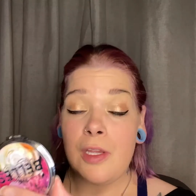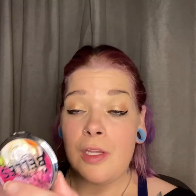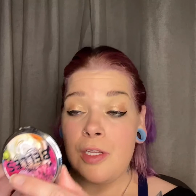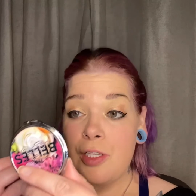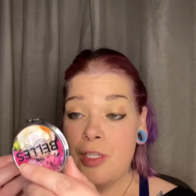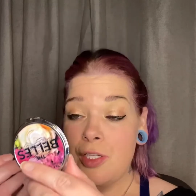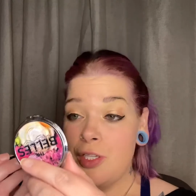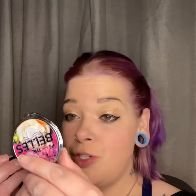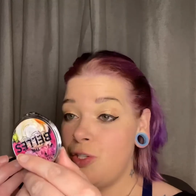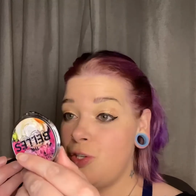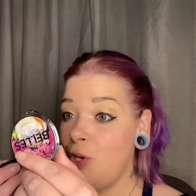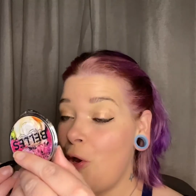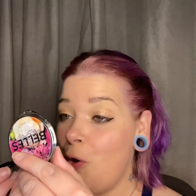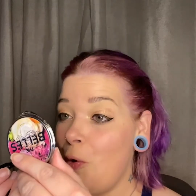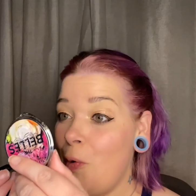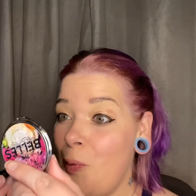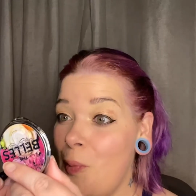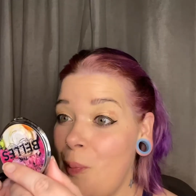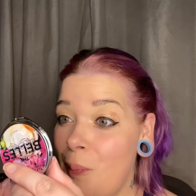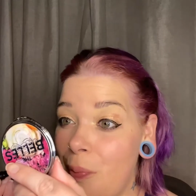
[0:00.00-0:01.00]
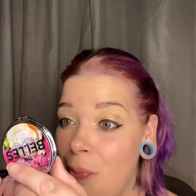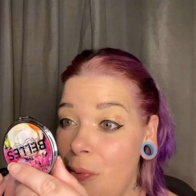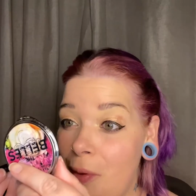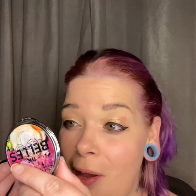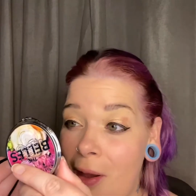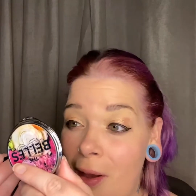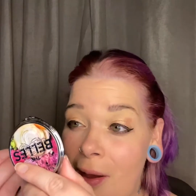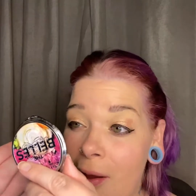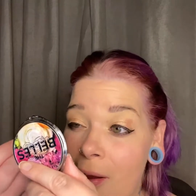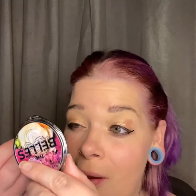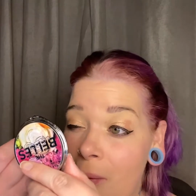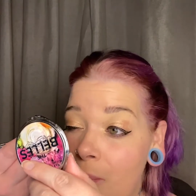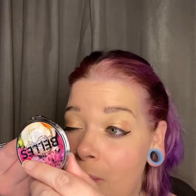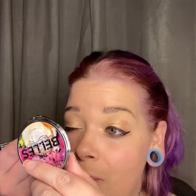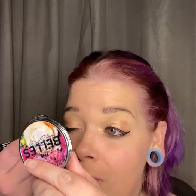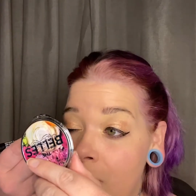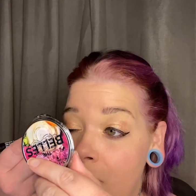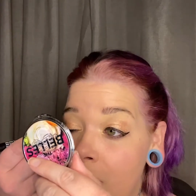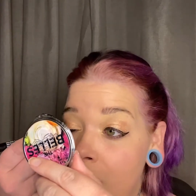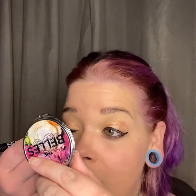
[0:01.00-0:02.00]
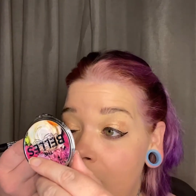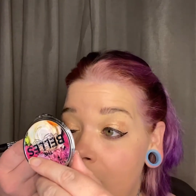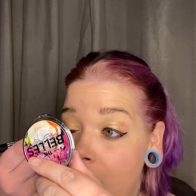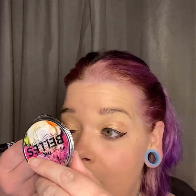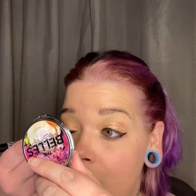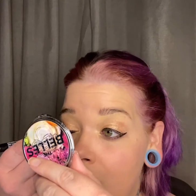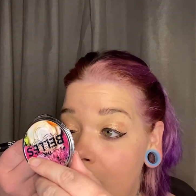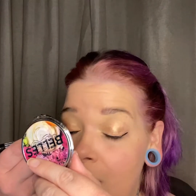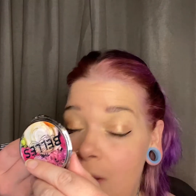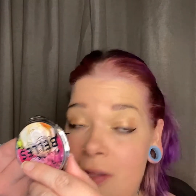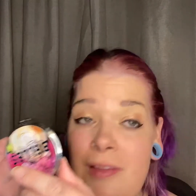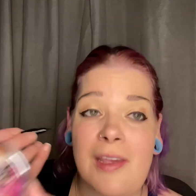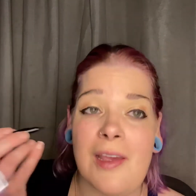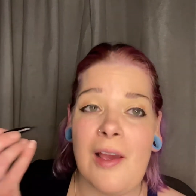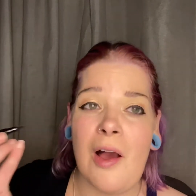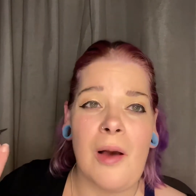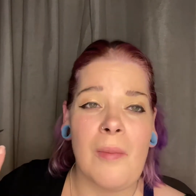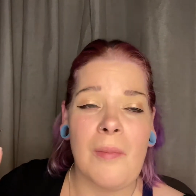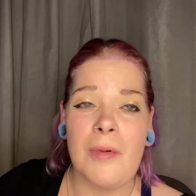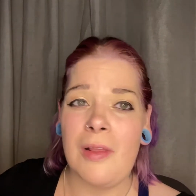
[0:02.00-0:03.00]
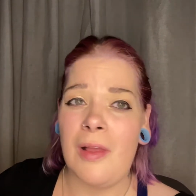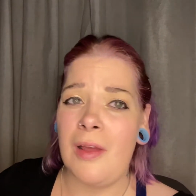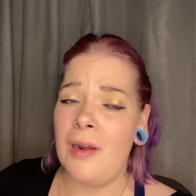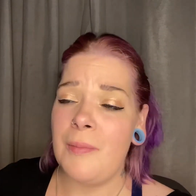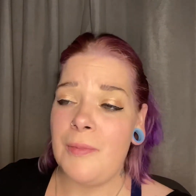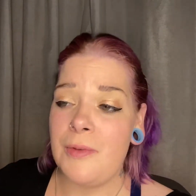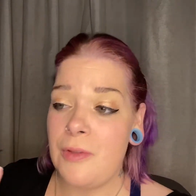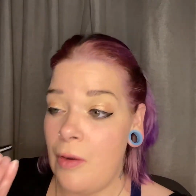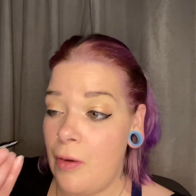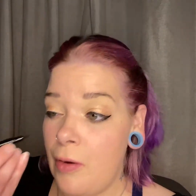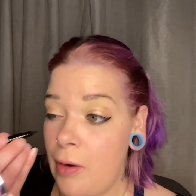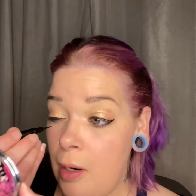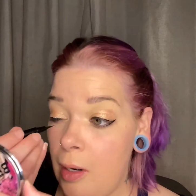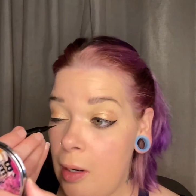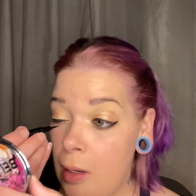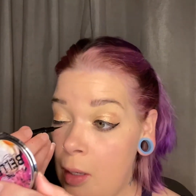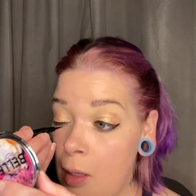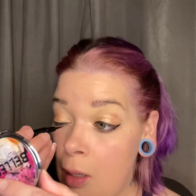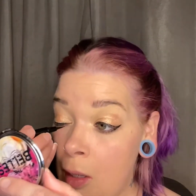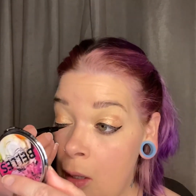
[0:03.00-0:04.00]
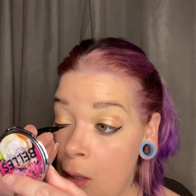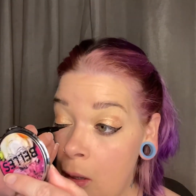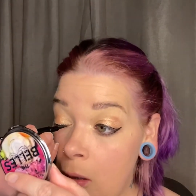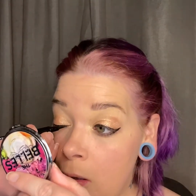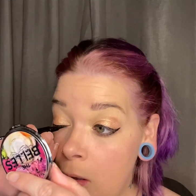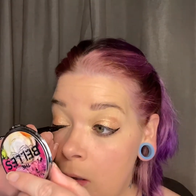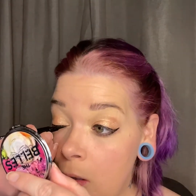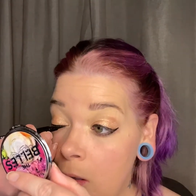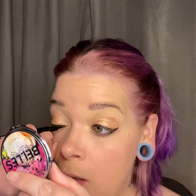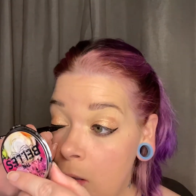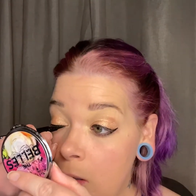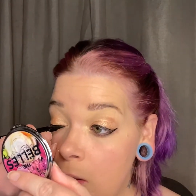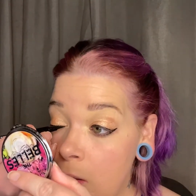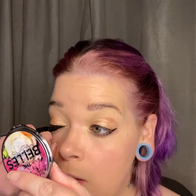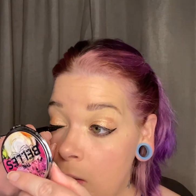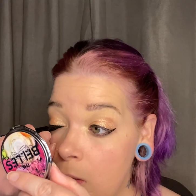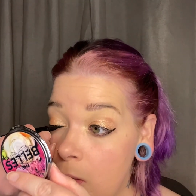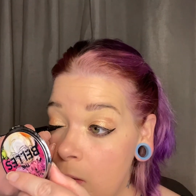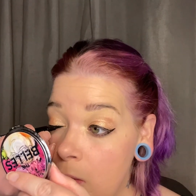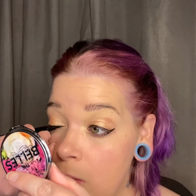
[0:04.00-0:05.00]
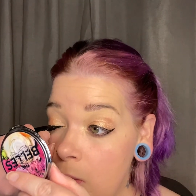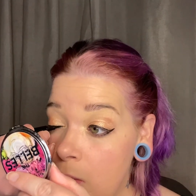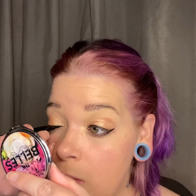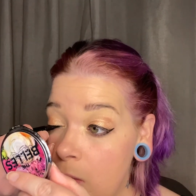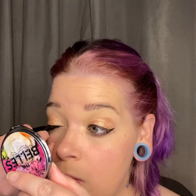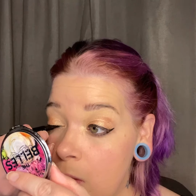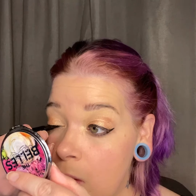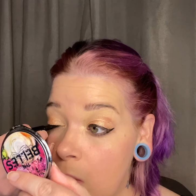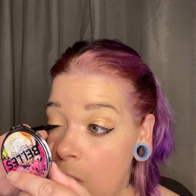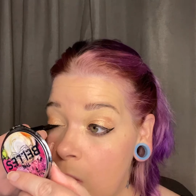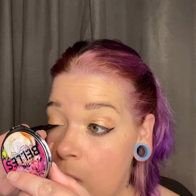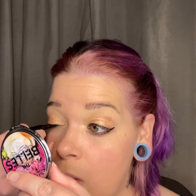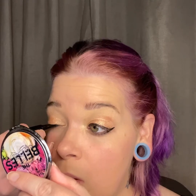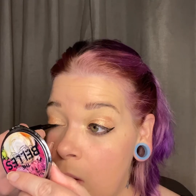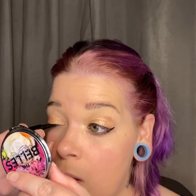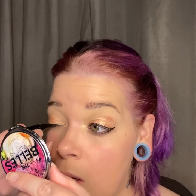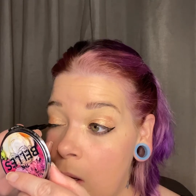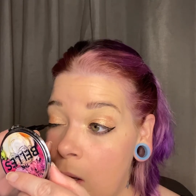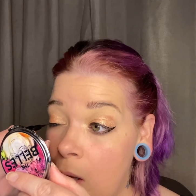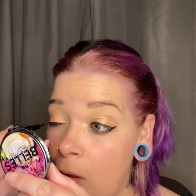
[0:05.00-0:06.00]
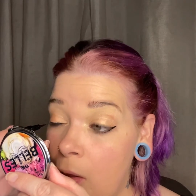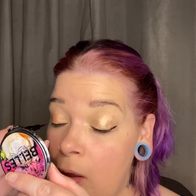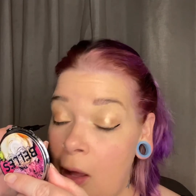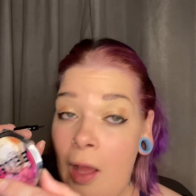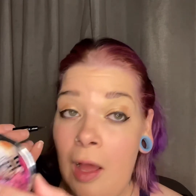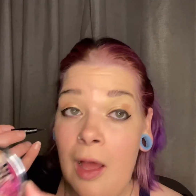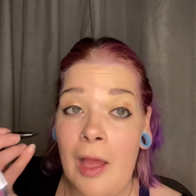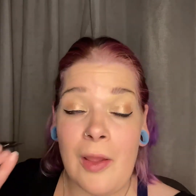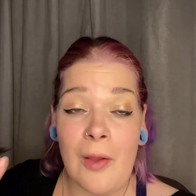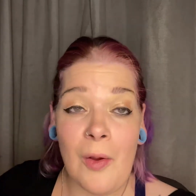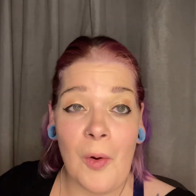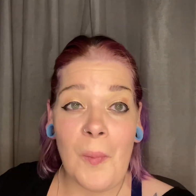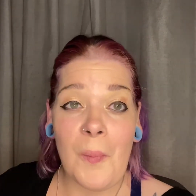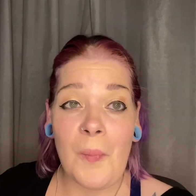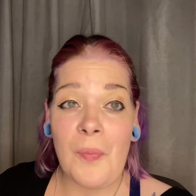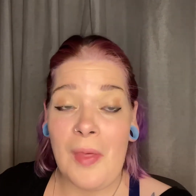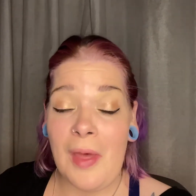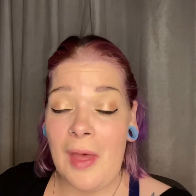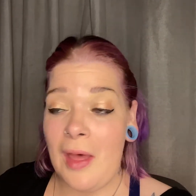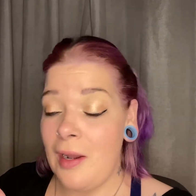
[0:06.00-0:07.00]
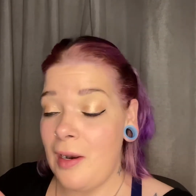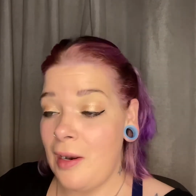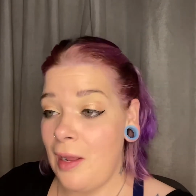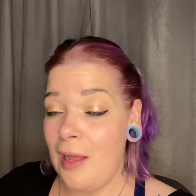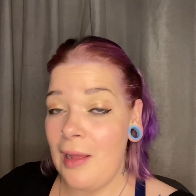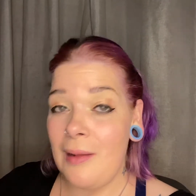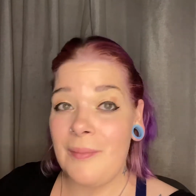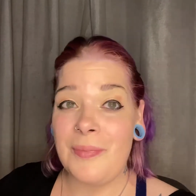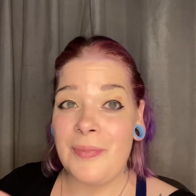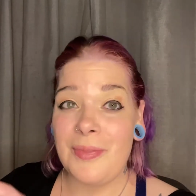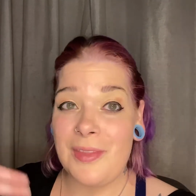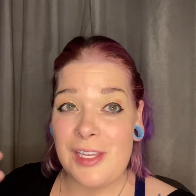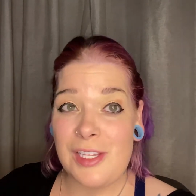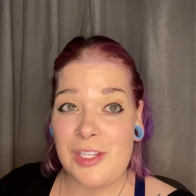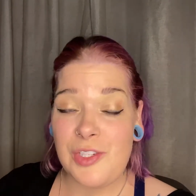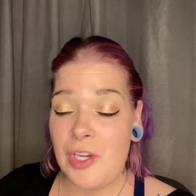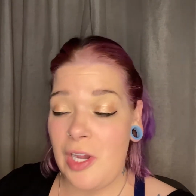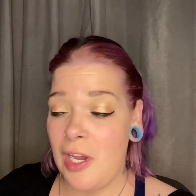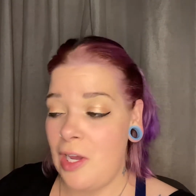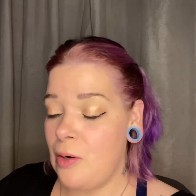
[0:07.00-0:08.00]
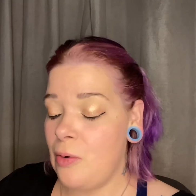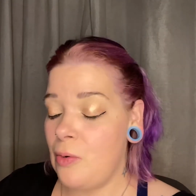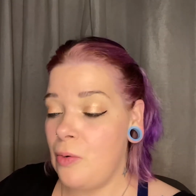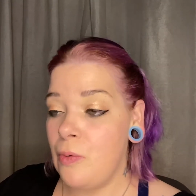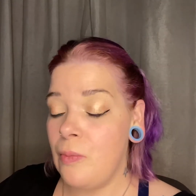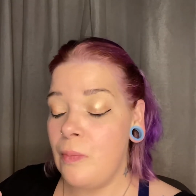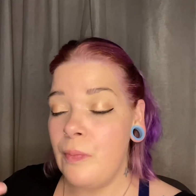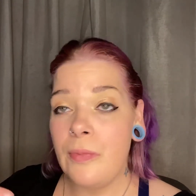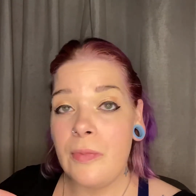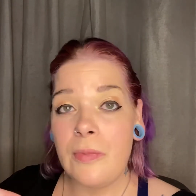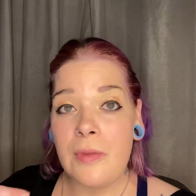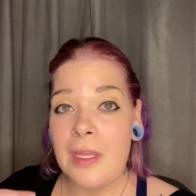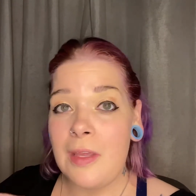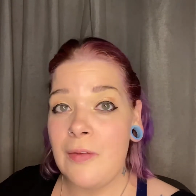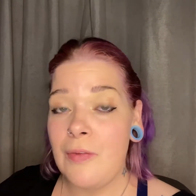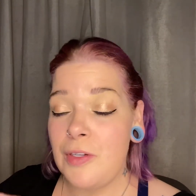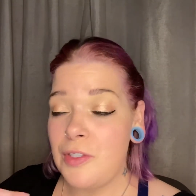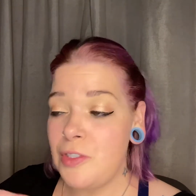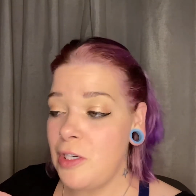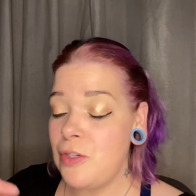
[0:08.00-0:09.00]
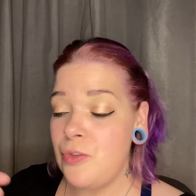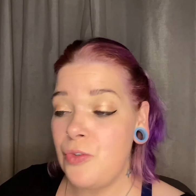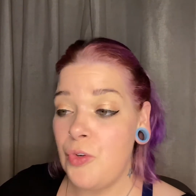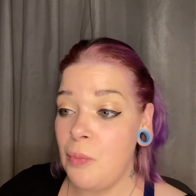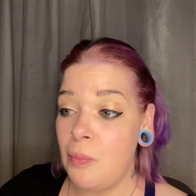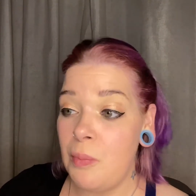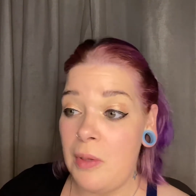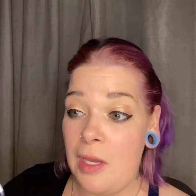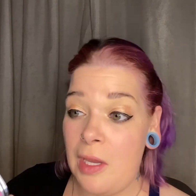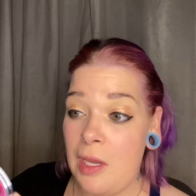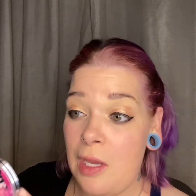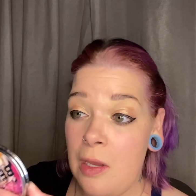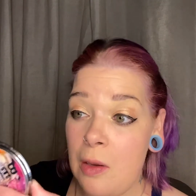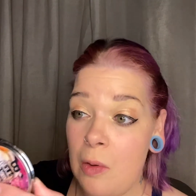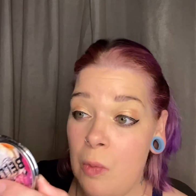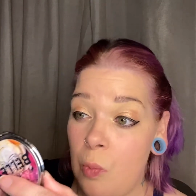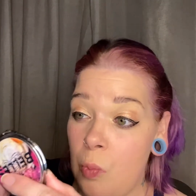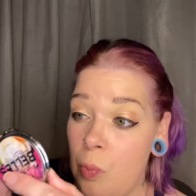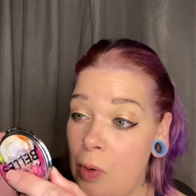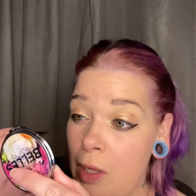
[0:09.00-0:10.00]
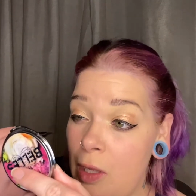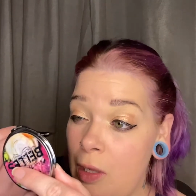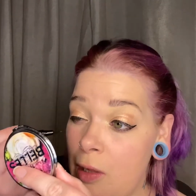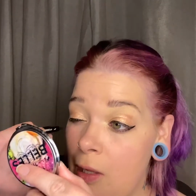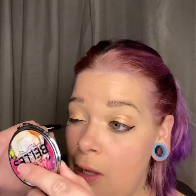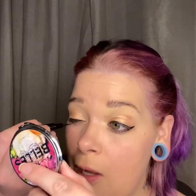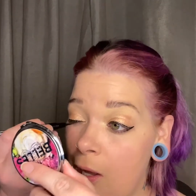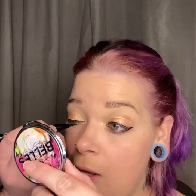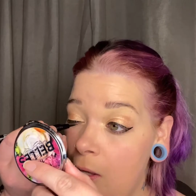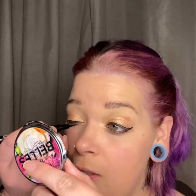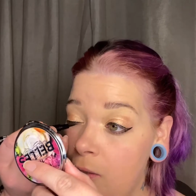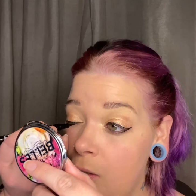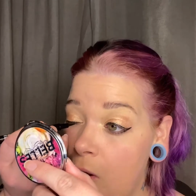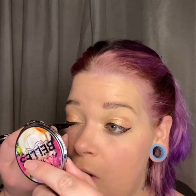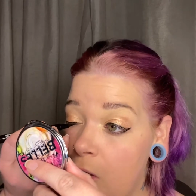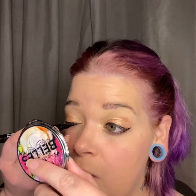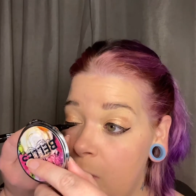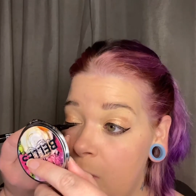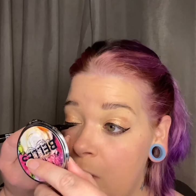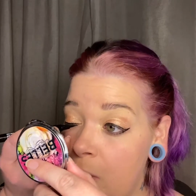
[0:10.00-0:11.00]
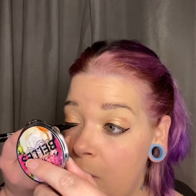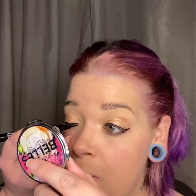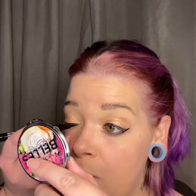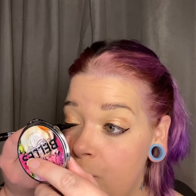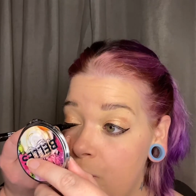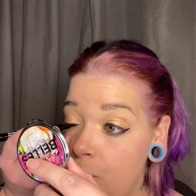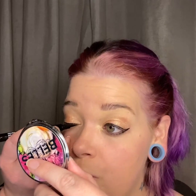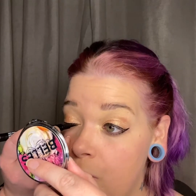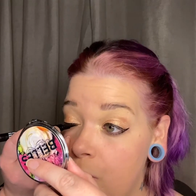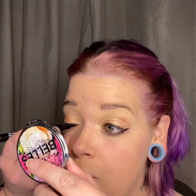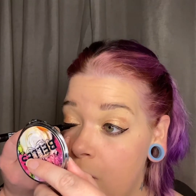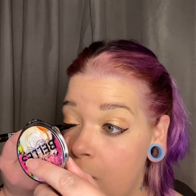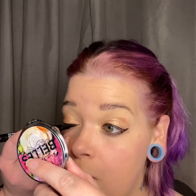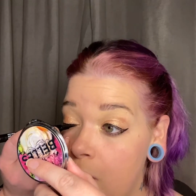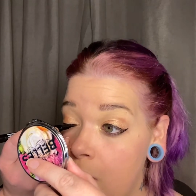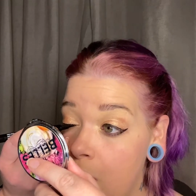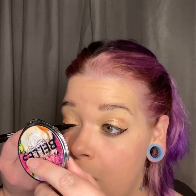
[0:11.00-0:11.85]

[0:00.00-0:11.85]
So, I say a lot, I'm sorry. So, I hope that this channel, even just for me, will document my journey.